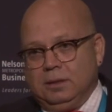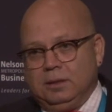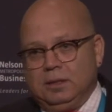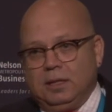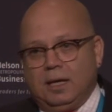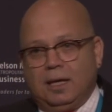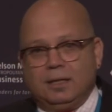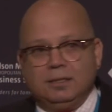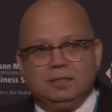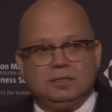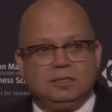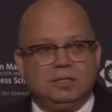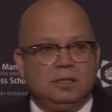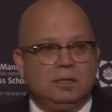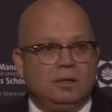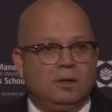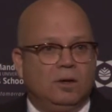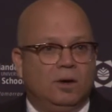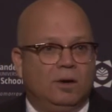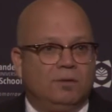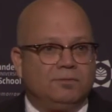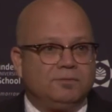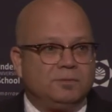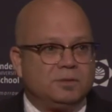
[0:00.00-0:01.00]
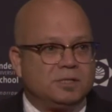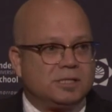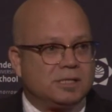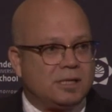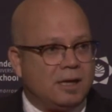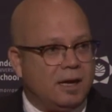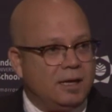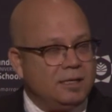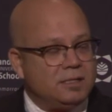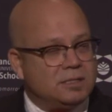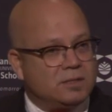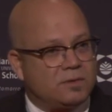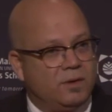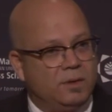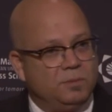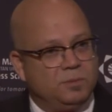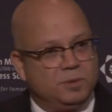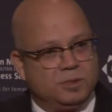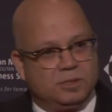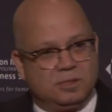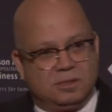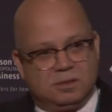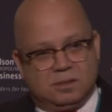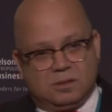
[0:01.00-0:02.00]
The idea of
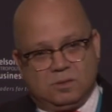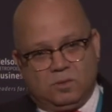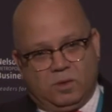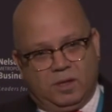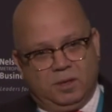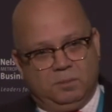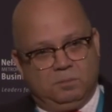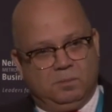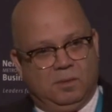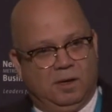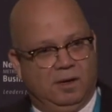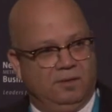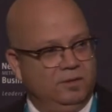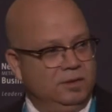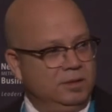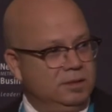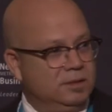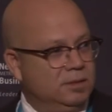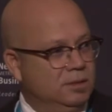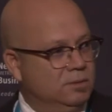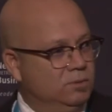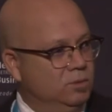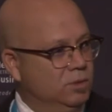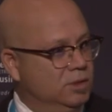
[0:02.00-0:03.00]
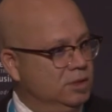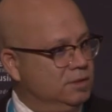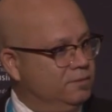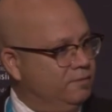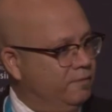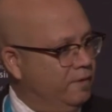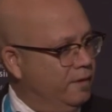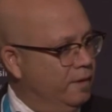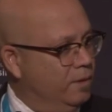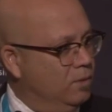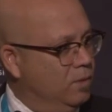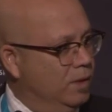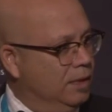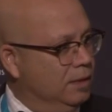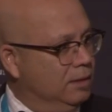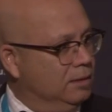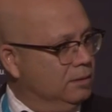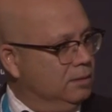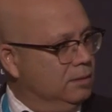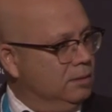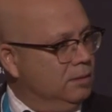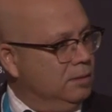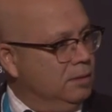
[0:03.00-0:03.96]
skyscrapers is quite marvelous, it works very well.